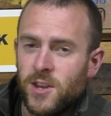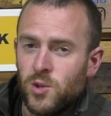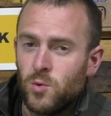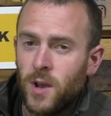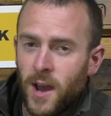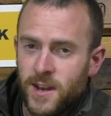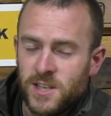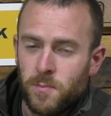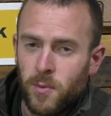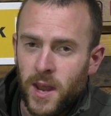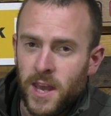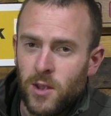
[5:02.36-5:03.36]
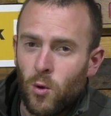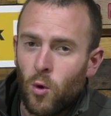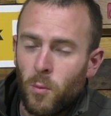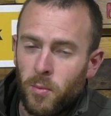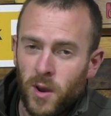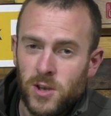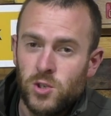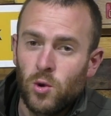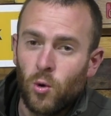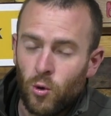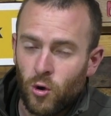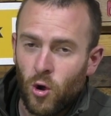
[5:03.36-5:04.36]
that you can spray or brush
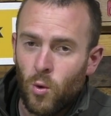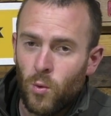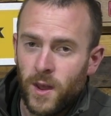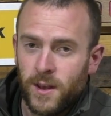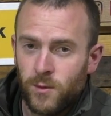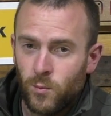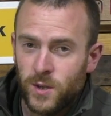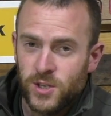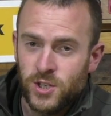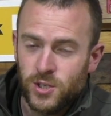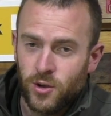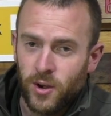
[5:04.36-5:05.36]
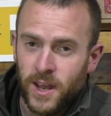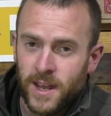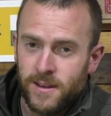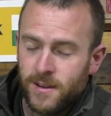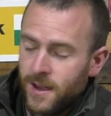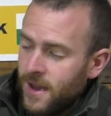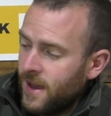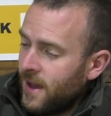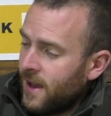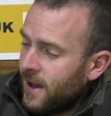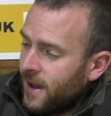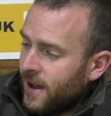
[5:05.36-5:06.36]
or roll it, which is great.
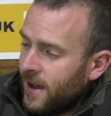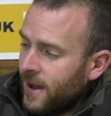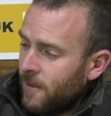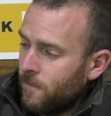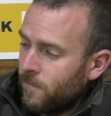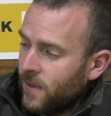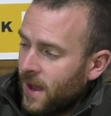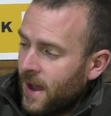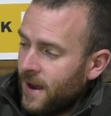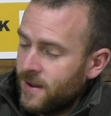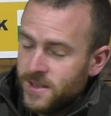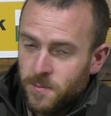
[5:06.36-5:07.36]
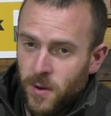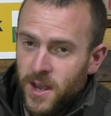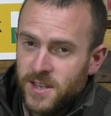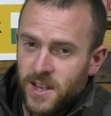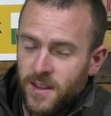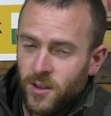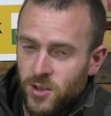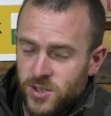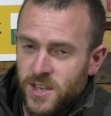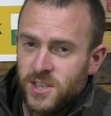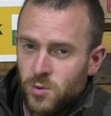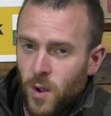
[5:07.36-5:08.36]
And surprising, because
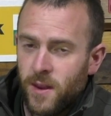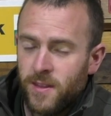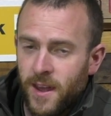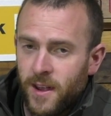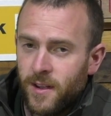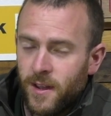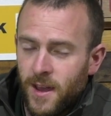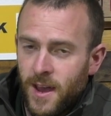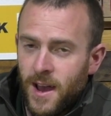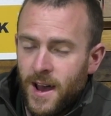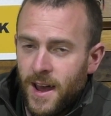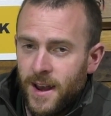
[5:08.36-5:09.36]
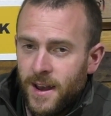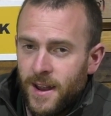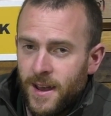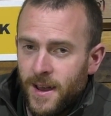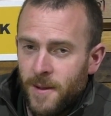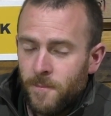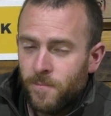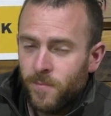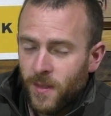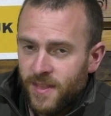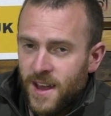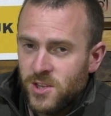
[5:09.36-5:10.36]
this is quite thick, and
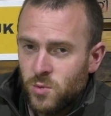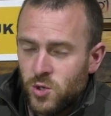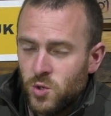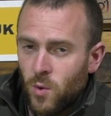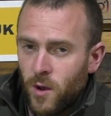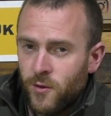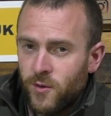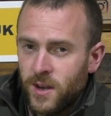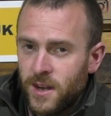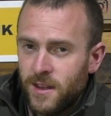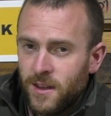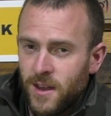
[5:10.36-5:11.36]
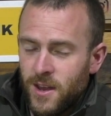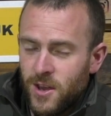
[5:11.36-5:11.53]
that's what you want really.